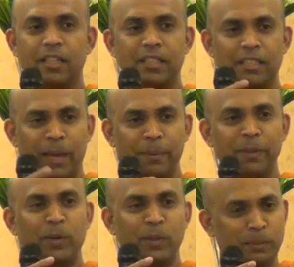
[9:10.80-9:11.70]
It's
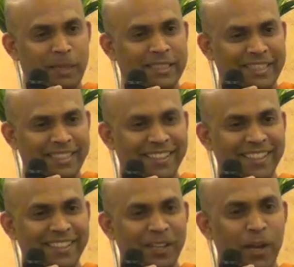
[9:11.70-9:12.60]
happening
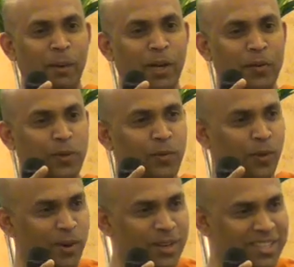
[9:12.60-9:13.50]
automatically, but if you
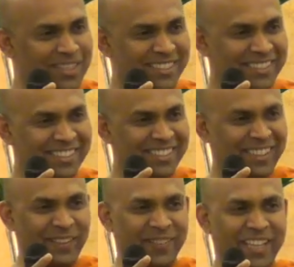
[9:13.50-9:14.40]
want,
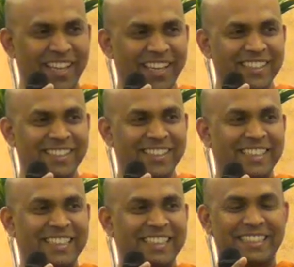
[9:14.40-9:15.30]
we can
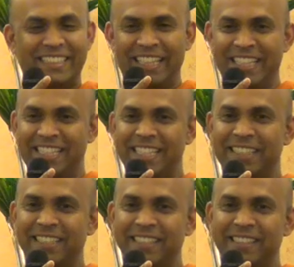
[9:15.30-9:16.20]
change it.